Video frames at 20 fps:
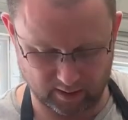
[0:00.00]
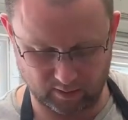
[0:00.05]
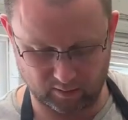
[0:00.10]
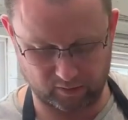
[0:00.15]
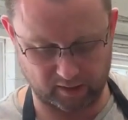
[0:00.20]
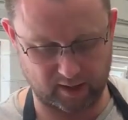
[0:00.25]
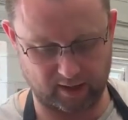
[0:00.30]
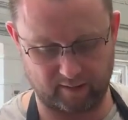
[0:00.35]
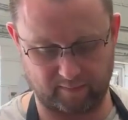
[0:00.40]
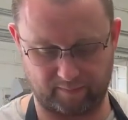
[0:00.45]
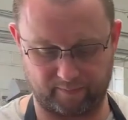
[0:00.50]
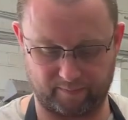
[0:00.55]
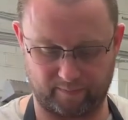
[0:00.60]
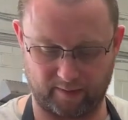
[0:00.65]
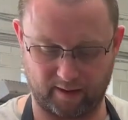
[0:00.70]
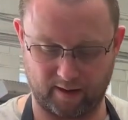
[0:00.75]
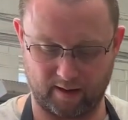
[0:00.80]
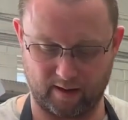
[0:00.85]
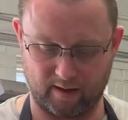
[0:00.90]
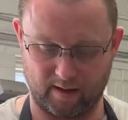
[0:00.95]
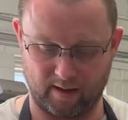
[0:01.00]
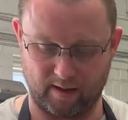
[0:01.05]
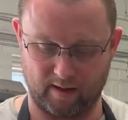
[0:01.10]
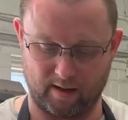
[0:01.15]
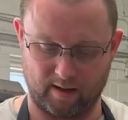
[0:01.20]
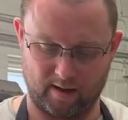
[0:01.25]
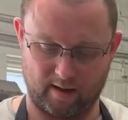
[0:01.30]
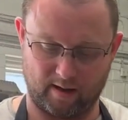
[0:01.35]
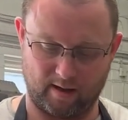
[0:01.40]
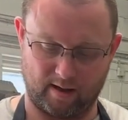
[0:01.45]
how we mostly use
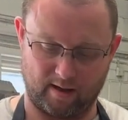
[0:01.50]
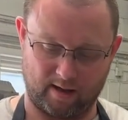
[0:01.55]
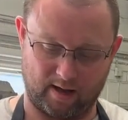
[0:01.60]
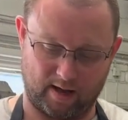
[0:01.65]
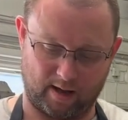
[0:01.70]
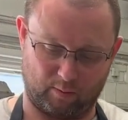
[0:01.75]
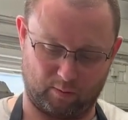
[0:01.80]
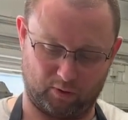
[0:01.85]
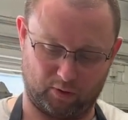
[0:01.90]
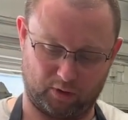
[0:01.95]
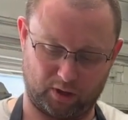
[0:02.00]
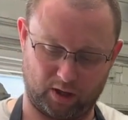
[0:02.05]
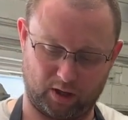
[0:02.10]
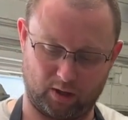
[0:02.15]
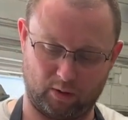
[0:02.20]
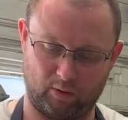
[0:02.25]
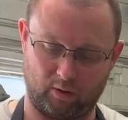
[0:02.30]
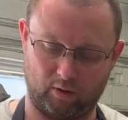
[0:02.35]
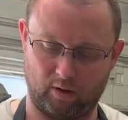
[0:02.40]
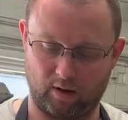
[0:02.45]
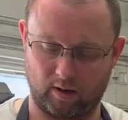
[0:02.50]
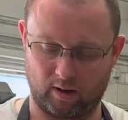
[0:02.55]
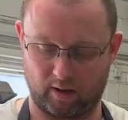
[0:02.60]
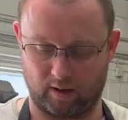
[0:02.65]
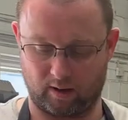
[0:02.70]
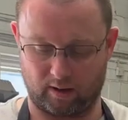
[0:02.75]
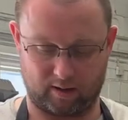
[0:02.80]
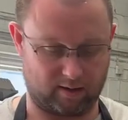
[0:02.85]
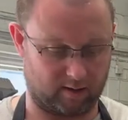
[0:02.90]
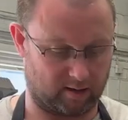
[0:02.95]
it.
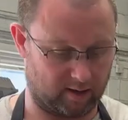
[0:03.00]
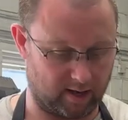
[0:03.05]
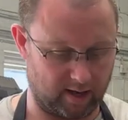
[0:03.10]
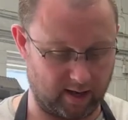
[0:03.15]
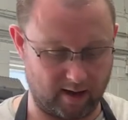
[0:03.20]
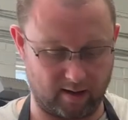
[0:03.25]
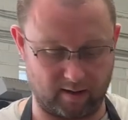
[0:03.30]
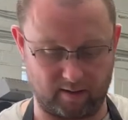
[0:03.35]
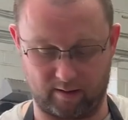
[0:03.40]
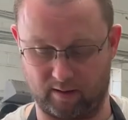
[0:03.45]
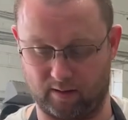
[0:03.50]
And we'll show you